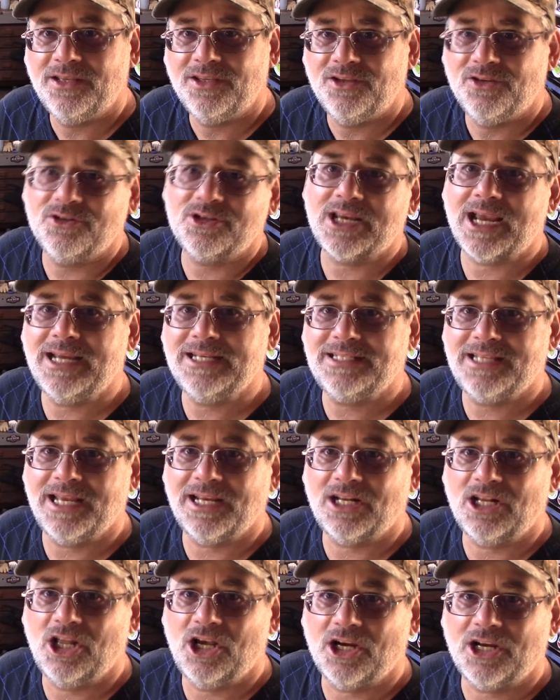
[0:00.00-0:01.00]
You guys
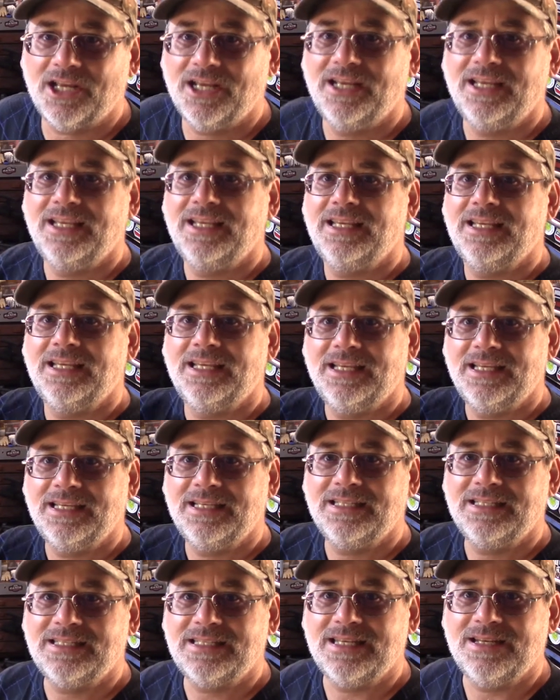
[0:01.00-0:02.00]
take a look,
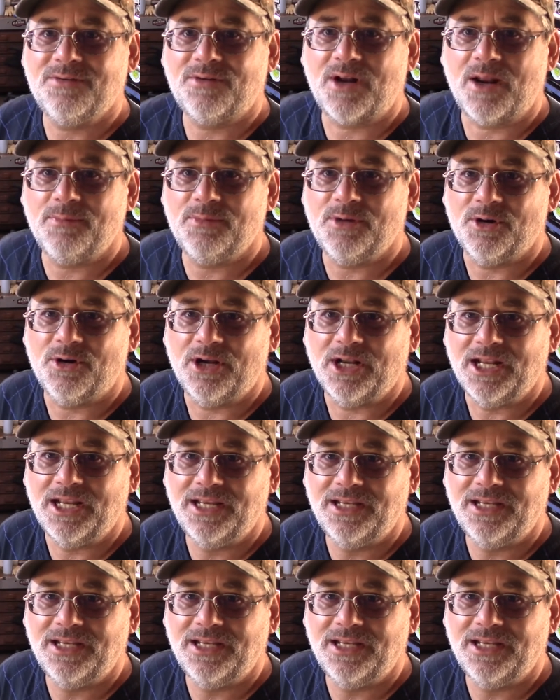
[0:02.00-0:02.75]
see what I'm doing.